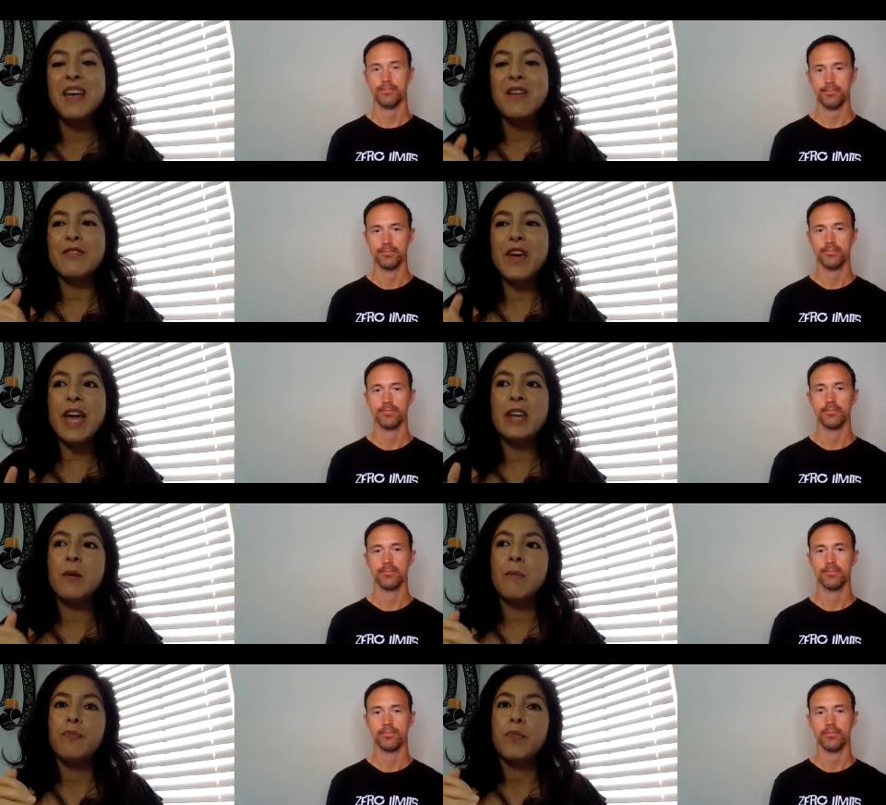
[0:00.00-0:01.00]
Speaker 1: then
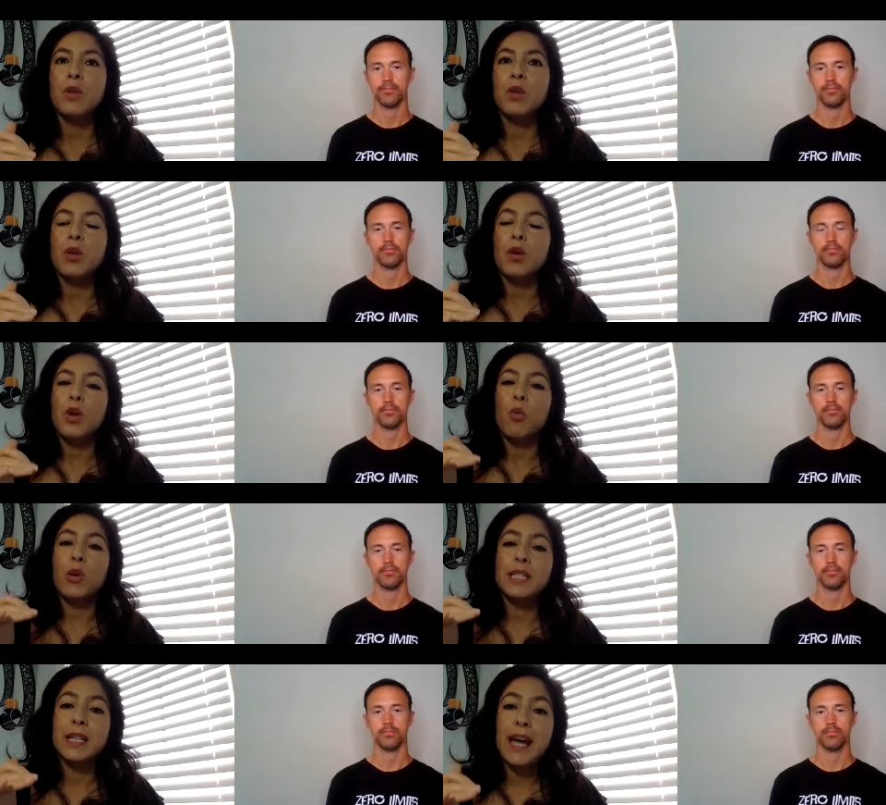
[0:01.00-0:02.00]

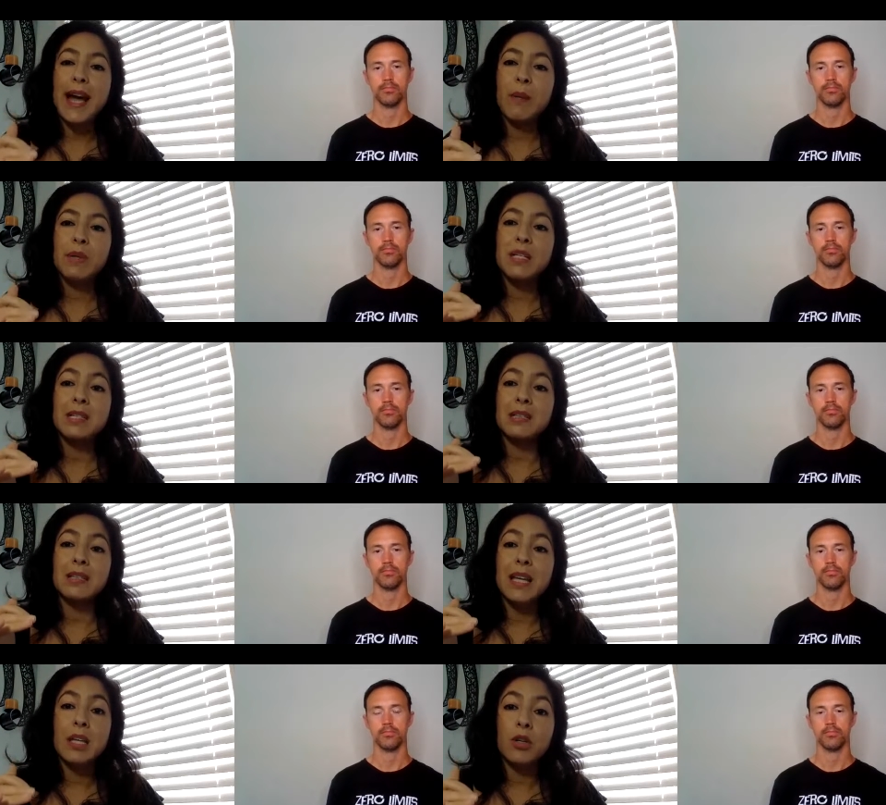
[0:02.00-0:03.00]
what's going to happen is
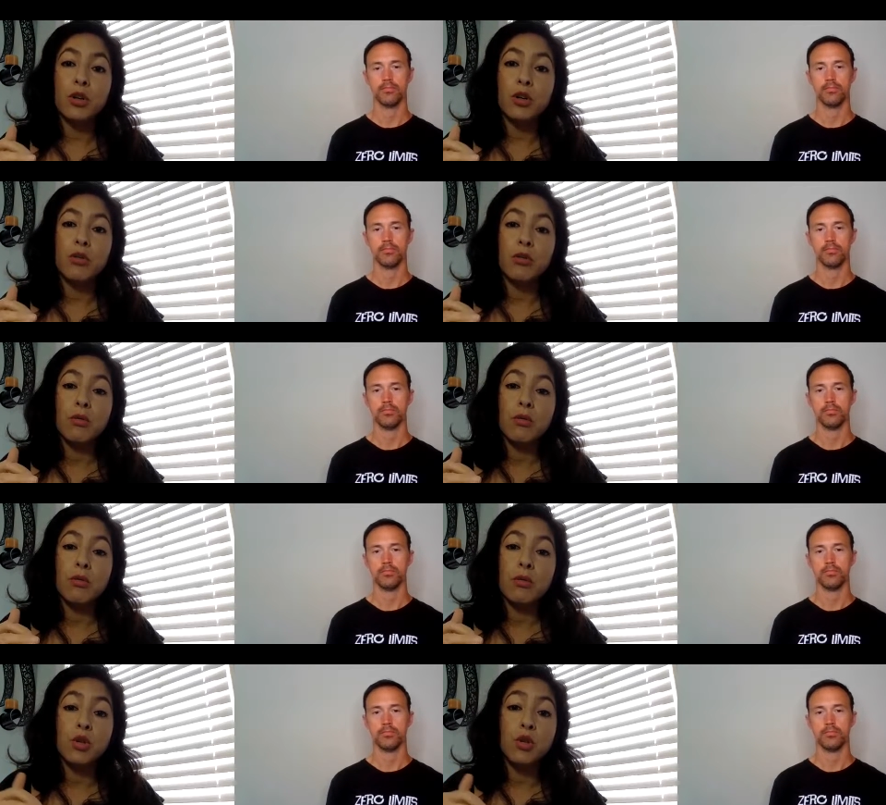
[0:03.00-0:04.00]
later
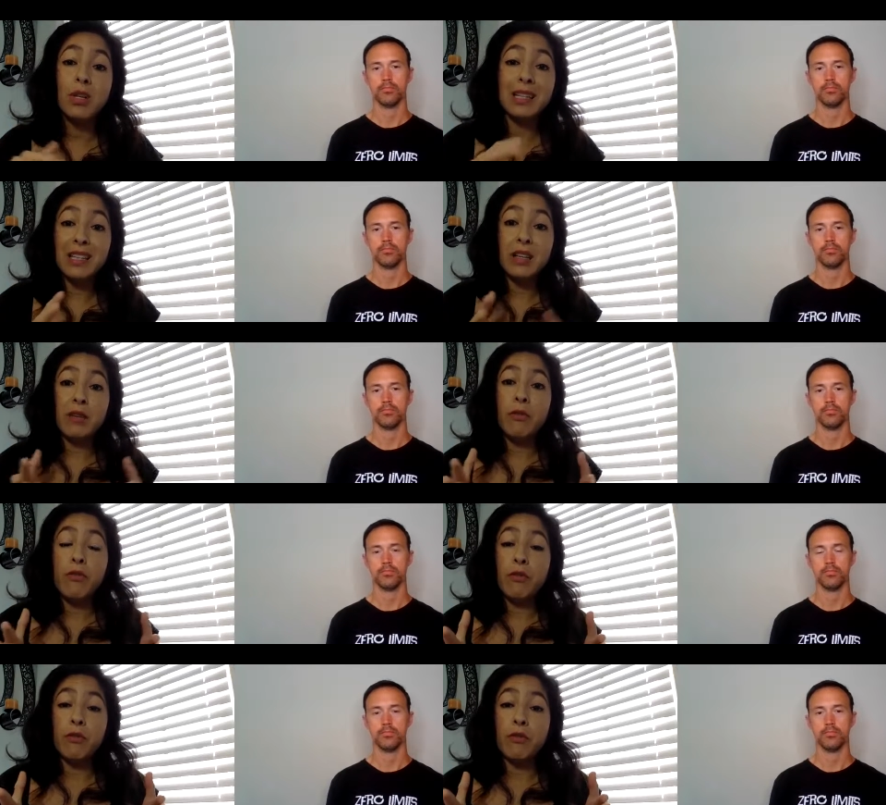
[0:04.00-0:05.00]
you can live
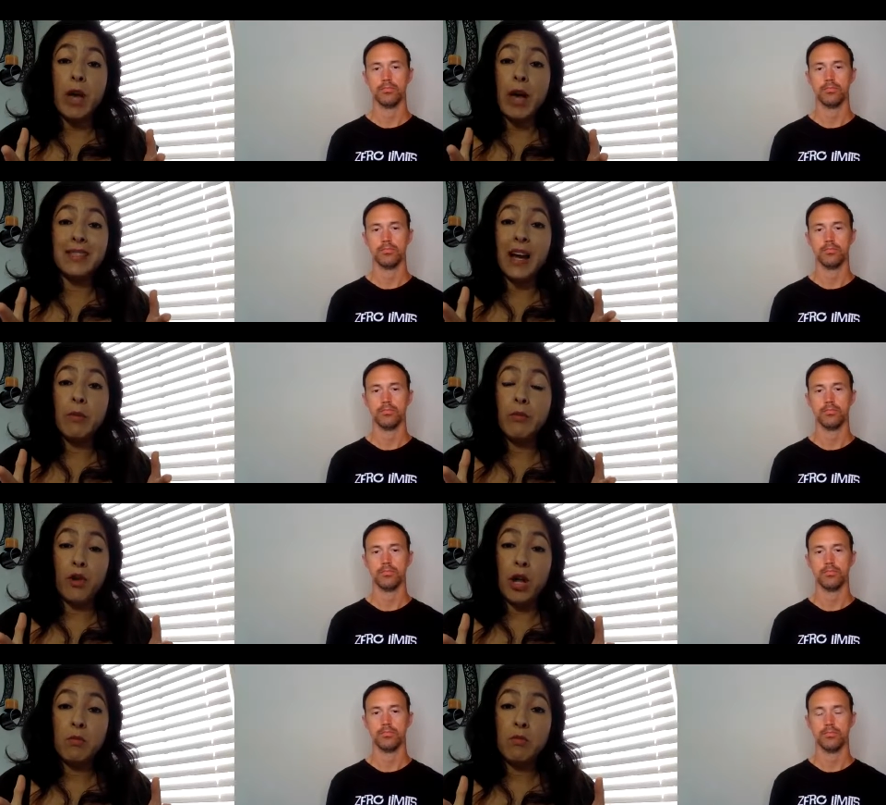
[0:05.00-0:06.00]
that time
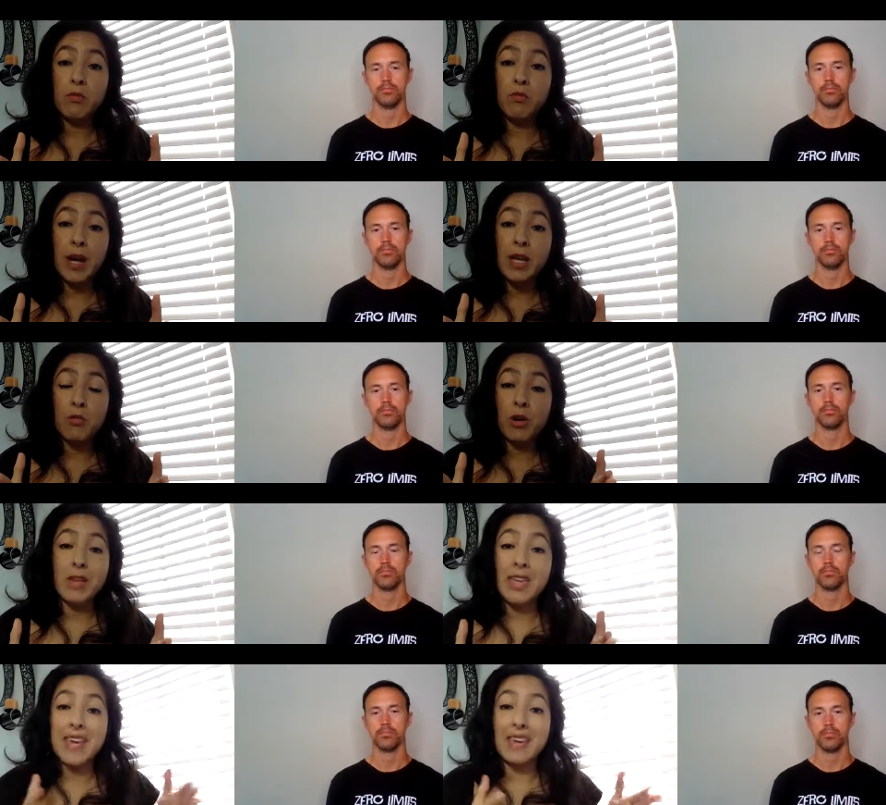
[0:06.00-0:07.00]
frame, right, where they
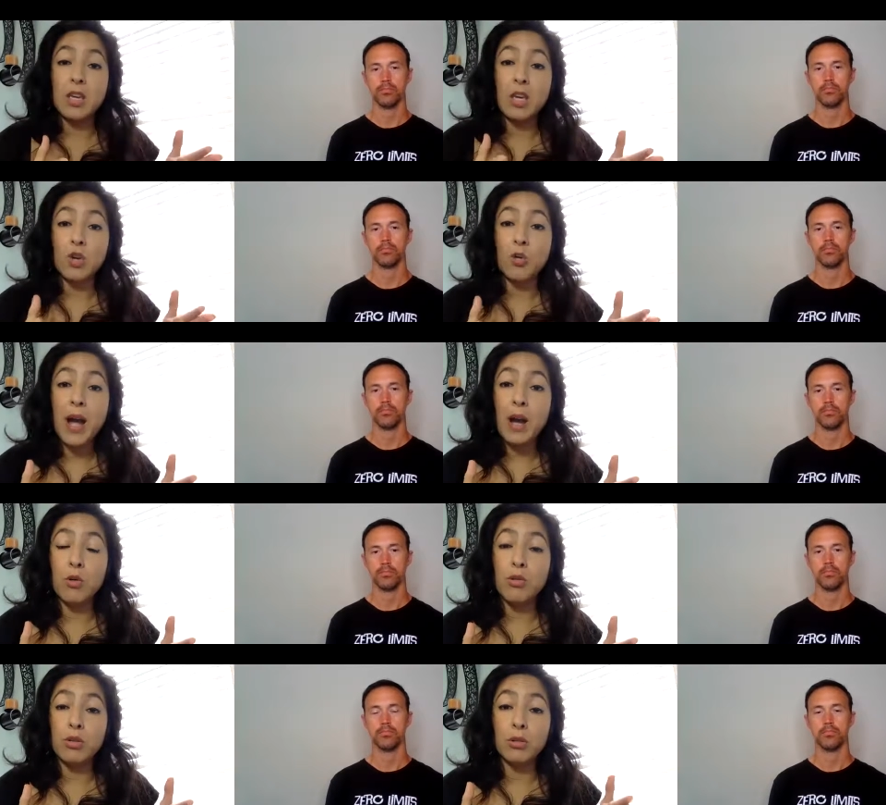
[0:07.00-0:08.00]
can't kick you
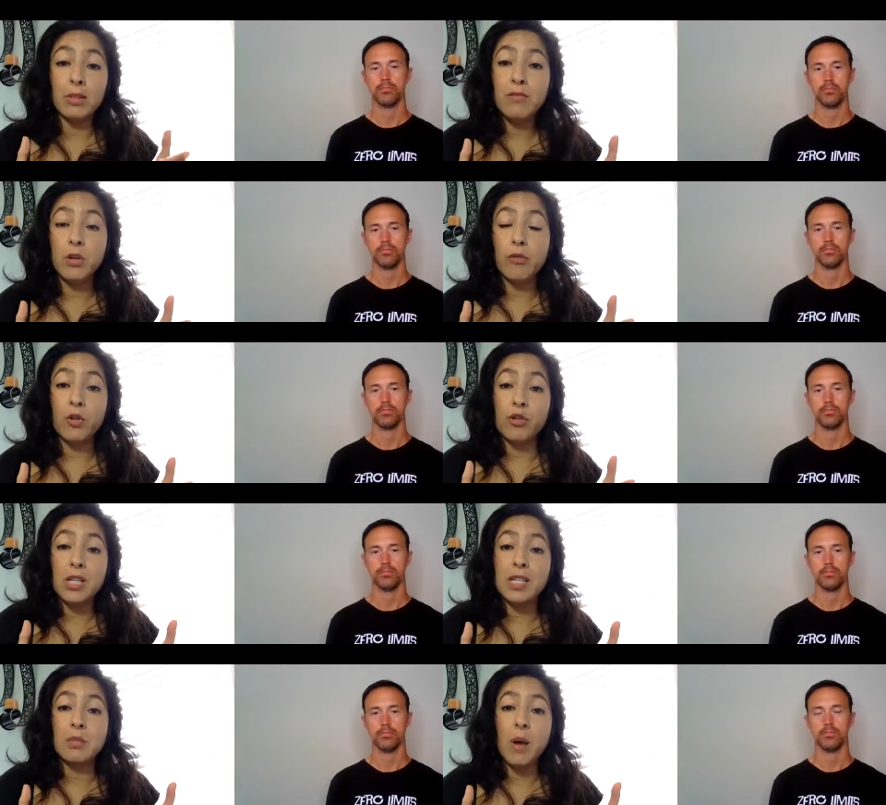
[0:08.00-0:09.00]
out. You'll live there for
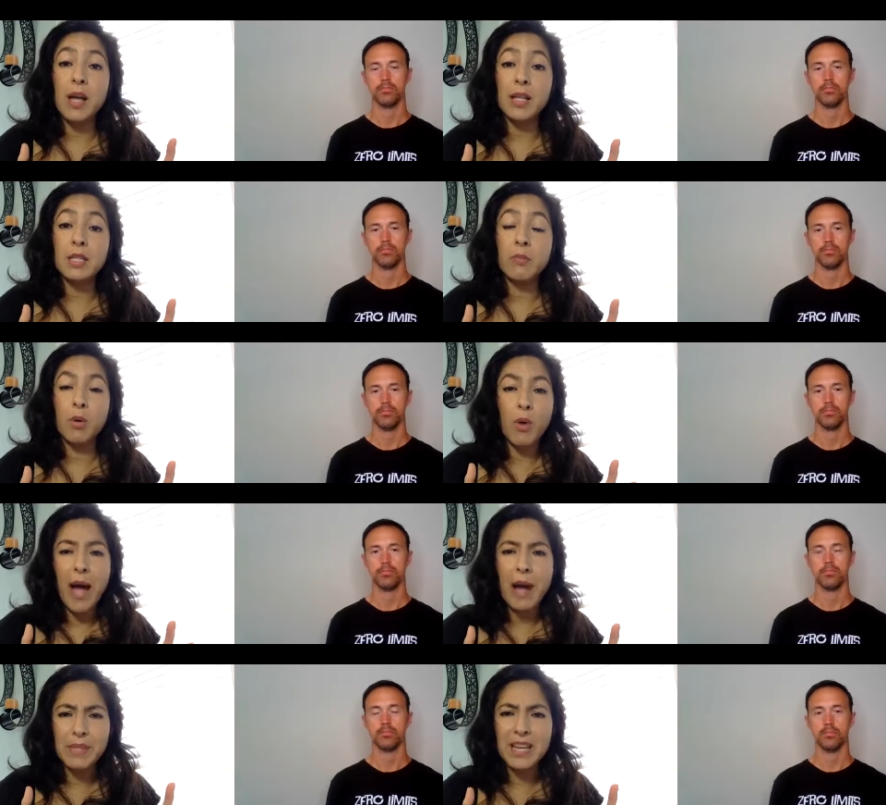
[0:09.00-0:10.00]
6 months. But what
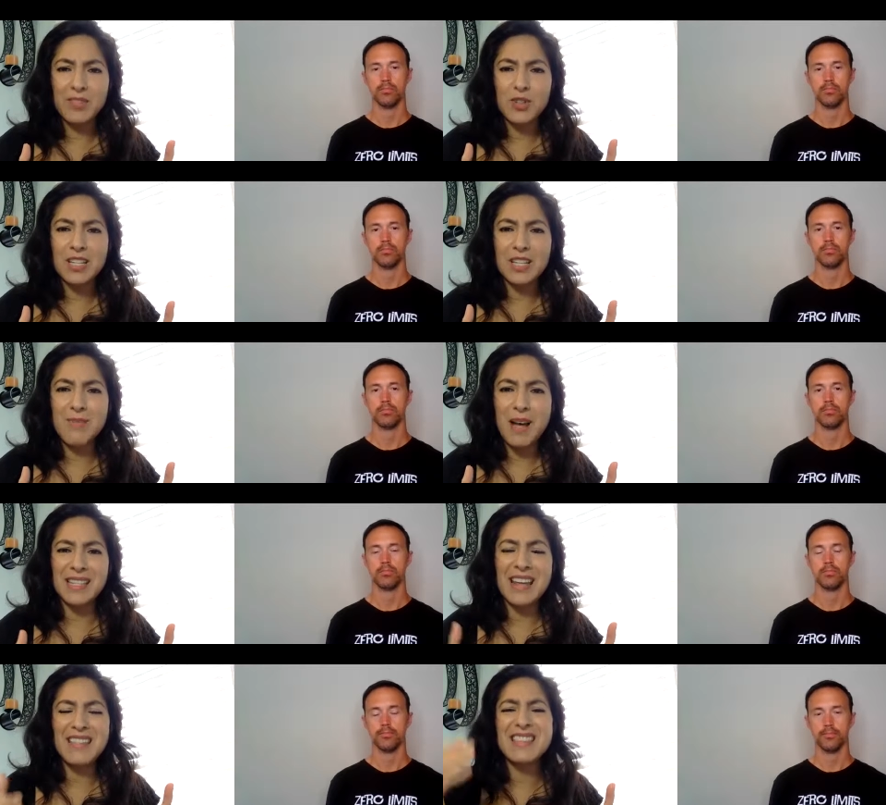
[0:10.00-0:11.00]
happens after 6 months?
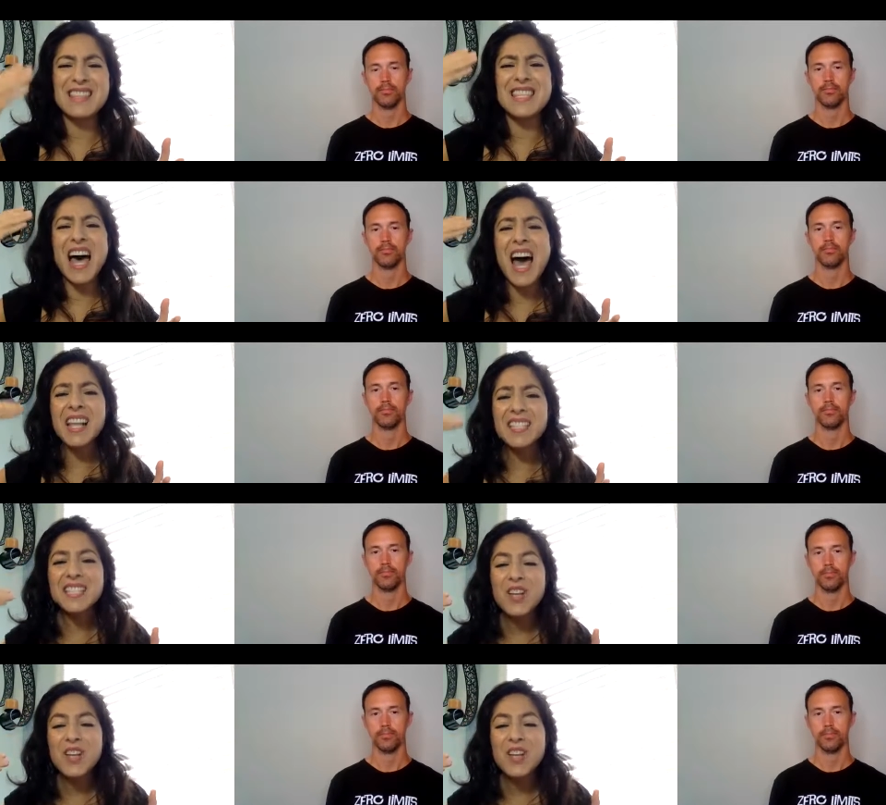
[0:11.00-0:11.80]
And I think that's